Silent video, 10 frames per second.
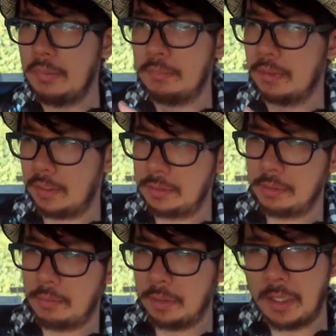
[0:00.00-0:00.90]
like, you
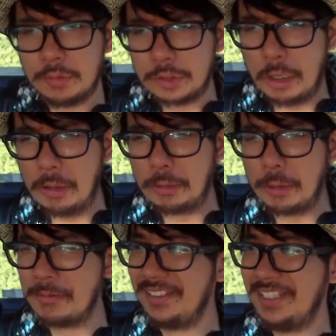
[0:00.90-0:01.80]
know, my lifestyle
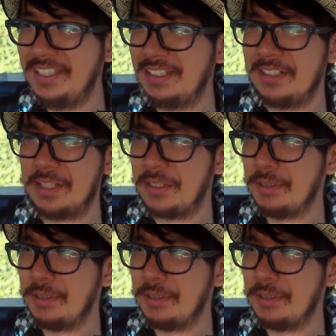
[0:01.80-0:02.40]
currently, and like,